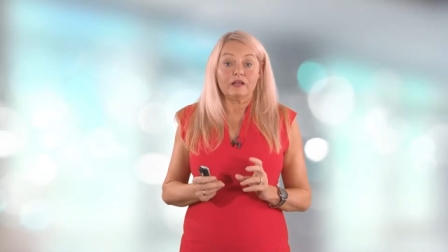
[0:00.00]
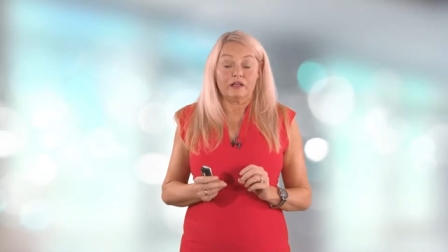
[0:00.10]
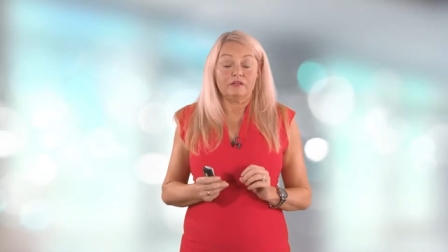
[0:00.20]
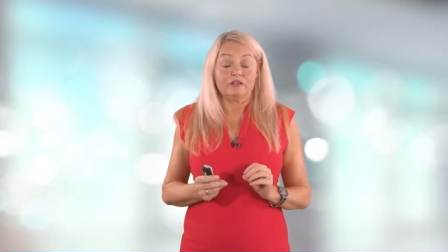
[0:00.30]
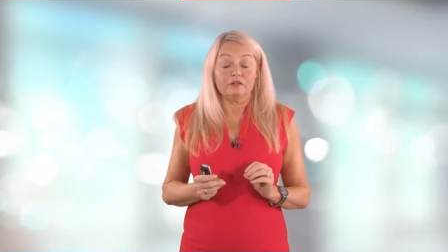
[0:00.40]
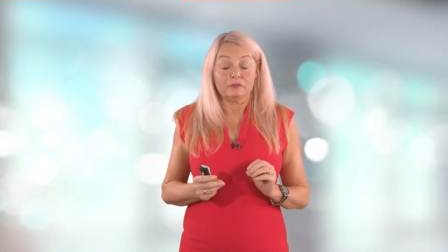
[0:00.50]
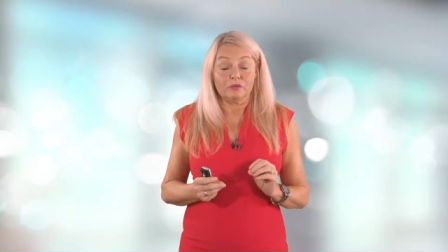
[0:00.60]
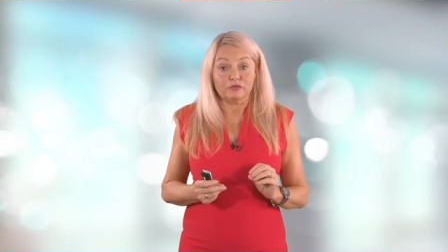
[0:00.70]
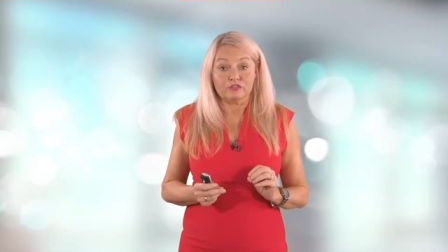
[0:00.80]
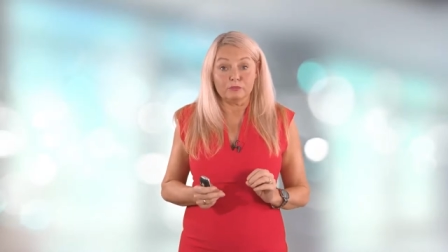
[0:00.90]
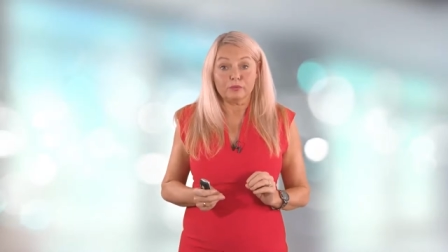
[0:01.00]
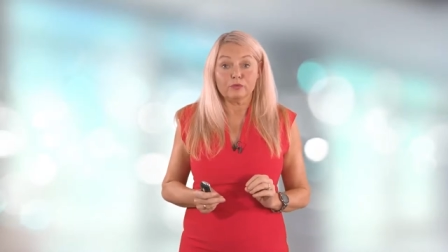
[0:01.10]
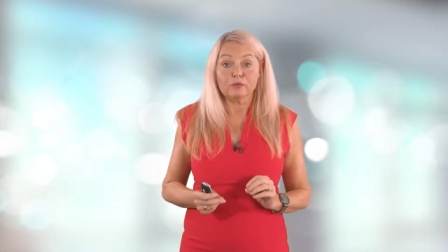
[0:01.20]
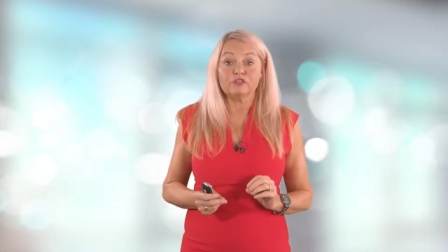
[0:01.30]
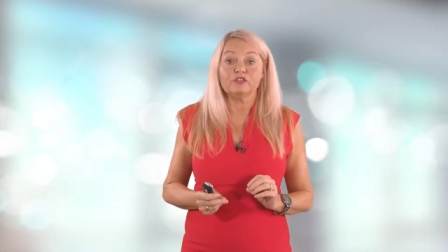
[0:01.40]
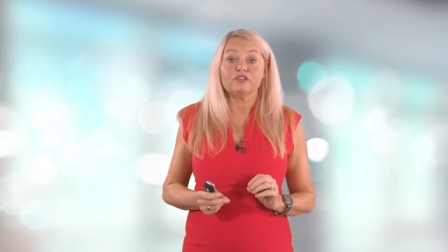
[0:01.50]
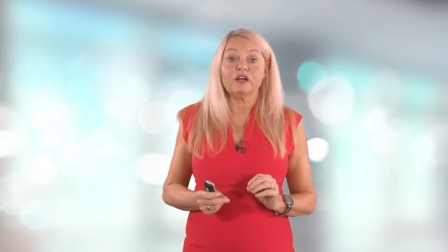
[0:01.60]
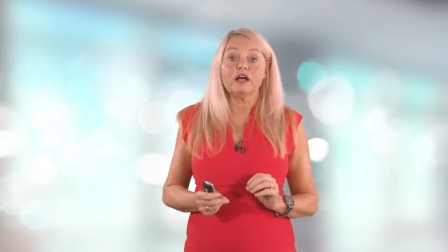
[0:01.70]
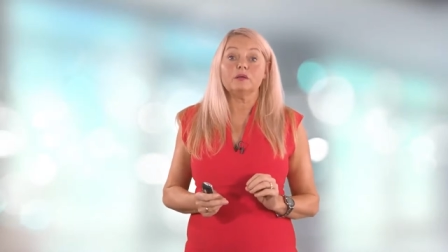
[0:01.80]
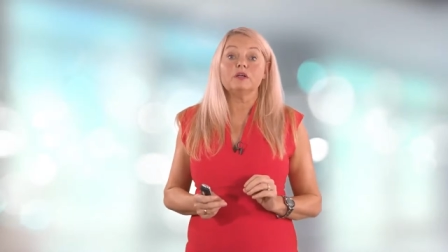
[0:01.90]
and the most important
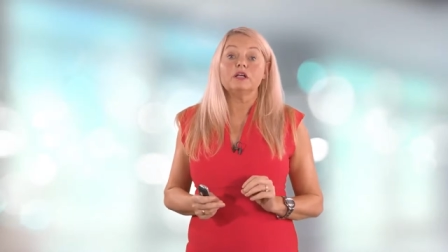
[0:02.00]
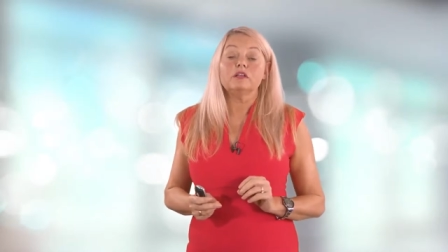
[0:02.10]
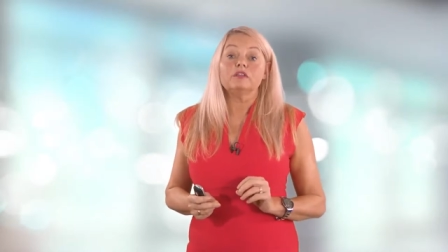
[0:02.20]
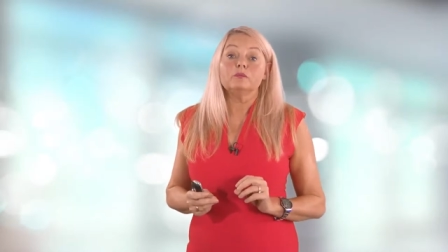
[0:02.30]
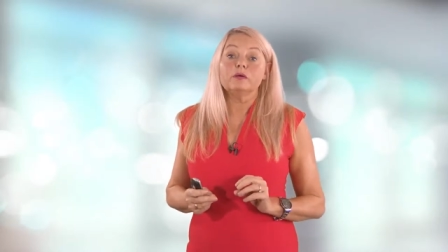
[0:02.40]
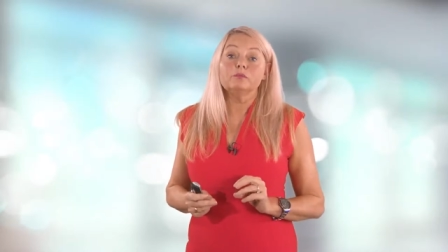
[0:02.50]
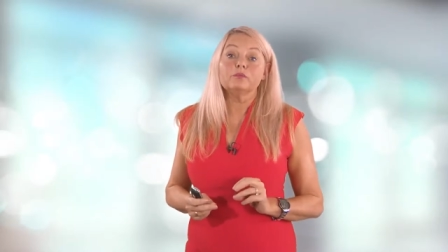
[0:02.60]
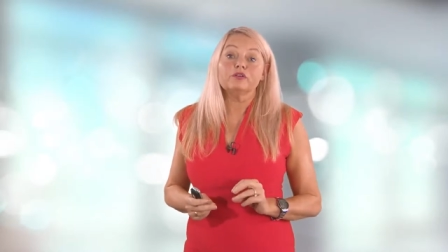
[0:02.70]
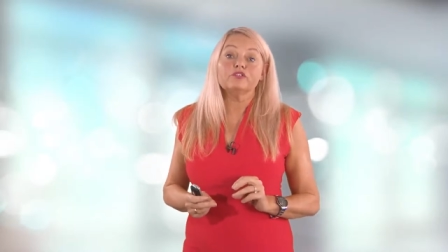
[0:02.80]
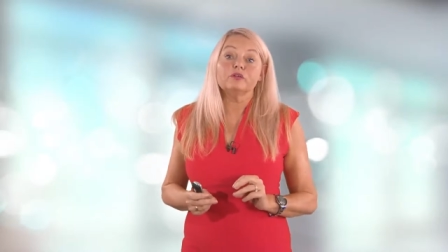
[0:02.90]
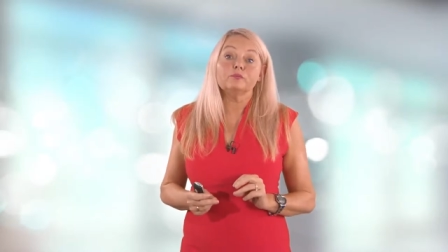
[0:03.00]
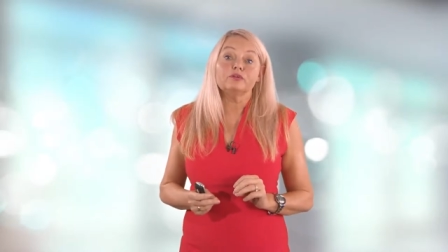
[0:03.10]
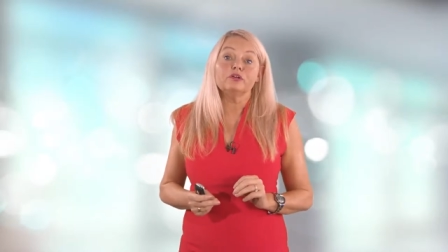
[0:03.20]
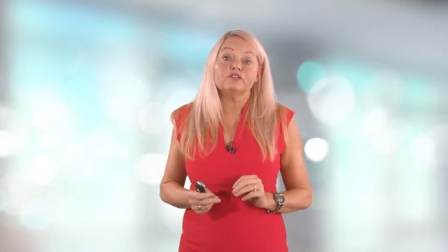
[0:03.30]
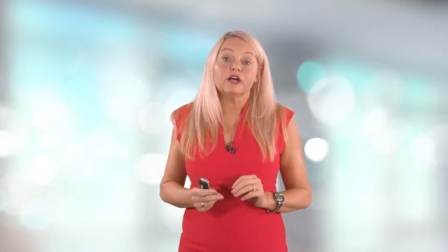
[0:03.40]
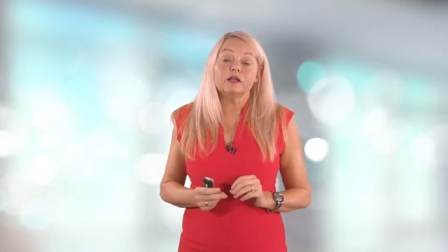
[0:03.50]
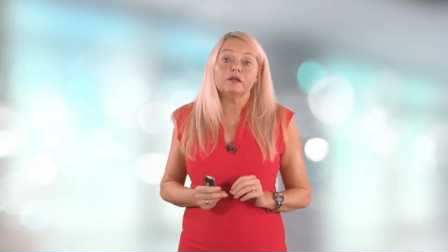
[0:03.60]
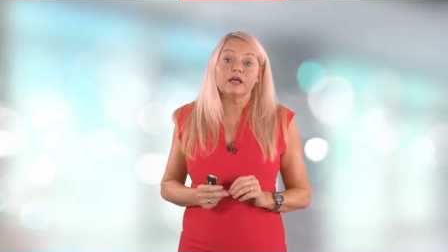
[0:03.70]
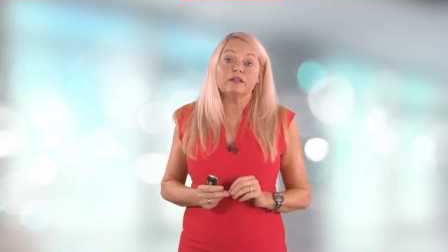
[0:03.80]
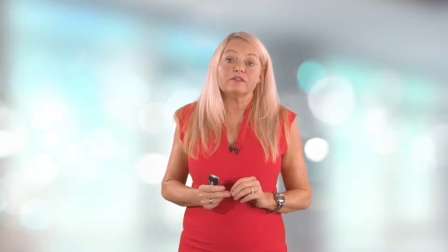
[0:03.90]
time that we must improve that
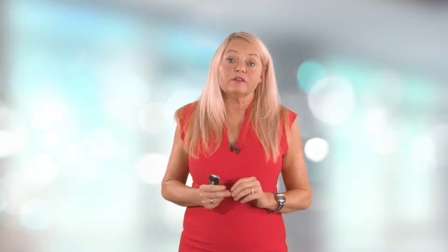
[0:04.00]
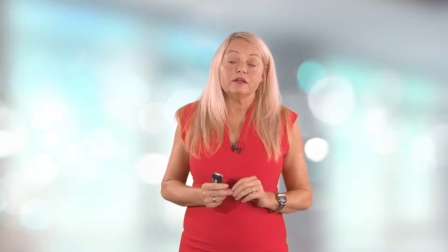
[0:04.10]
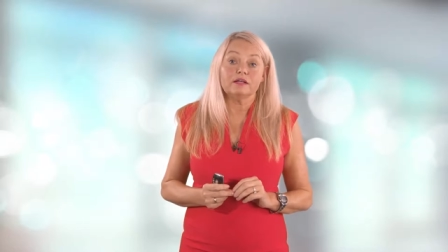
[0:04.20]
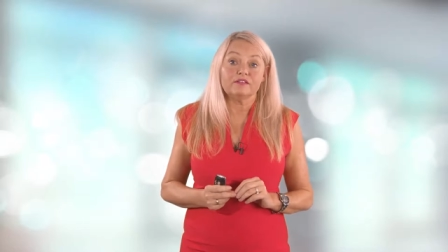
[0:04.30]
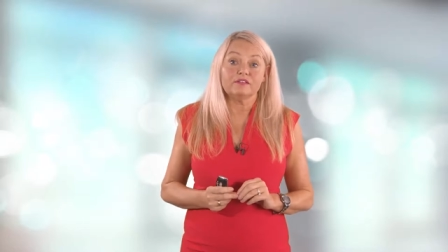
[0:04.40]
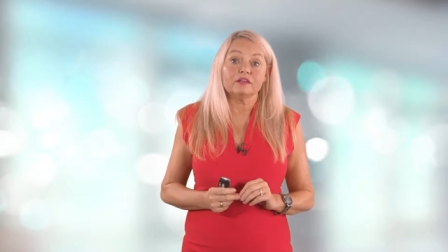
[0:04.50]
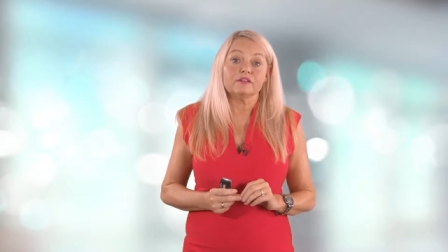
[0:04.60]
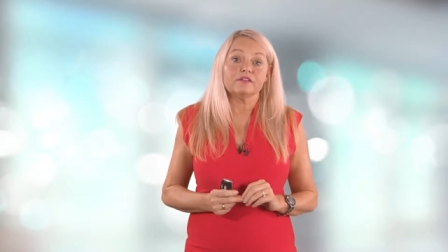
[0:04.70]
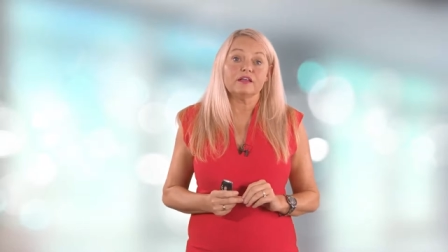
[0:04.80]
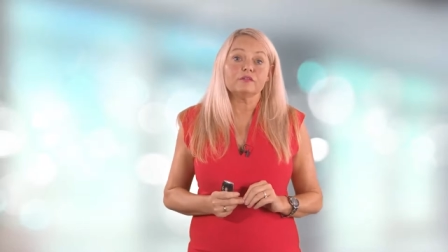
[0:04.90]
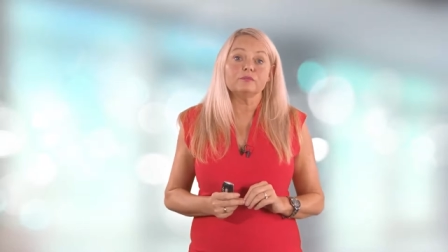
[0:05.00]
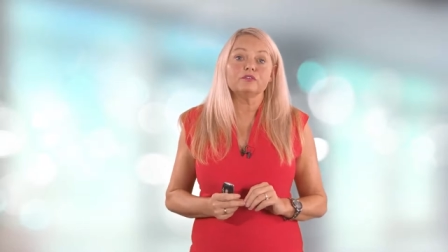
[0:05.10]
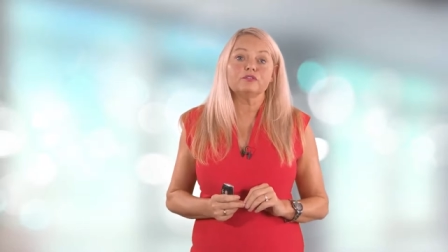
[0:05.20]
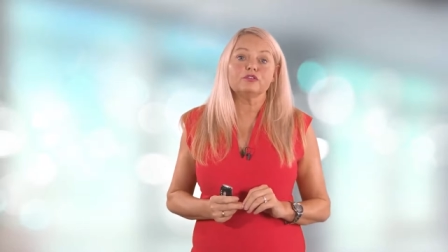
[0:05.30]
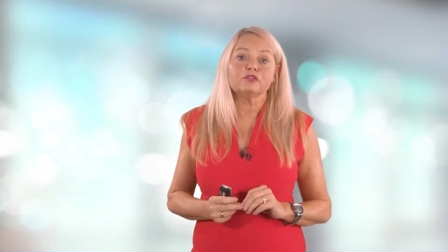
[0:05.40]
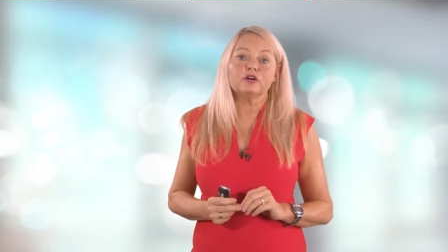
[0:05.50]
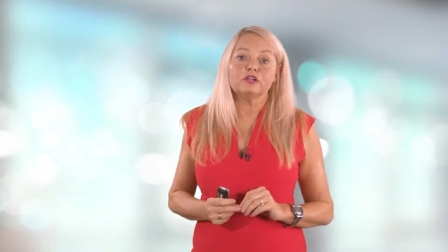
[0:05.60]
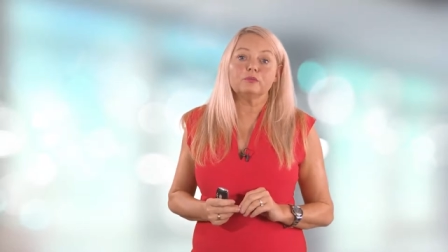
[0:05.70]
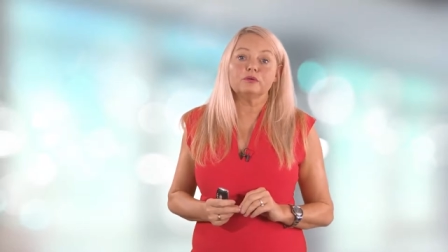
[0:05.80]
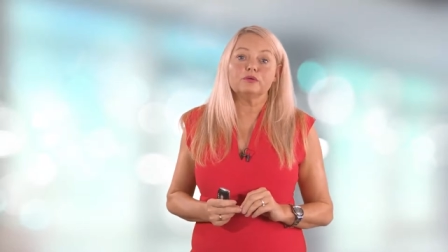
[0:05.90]
holistic assessment of the
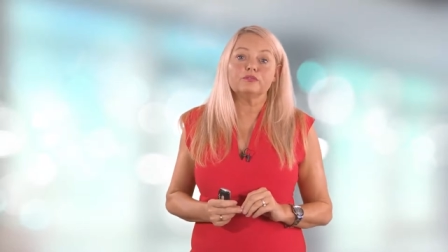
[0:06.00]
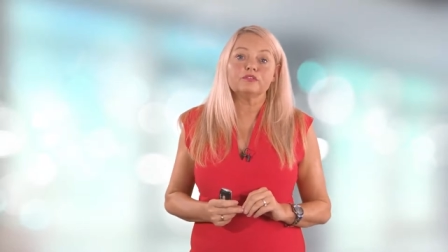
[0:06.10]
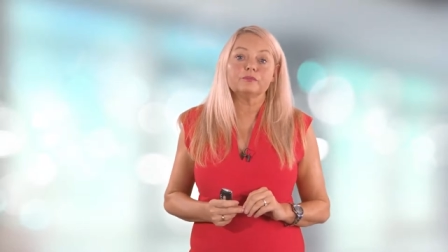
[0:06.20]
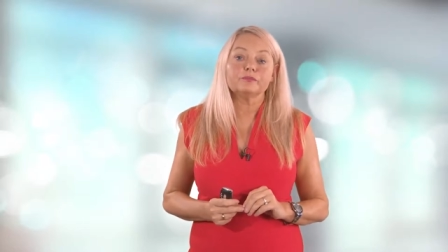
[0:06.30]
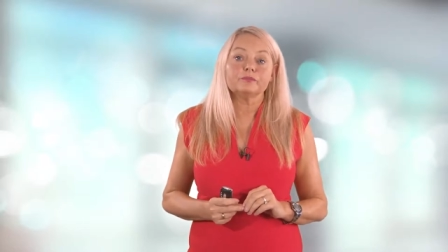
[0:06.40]
chronic wounds,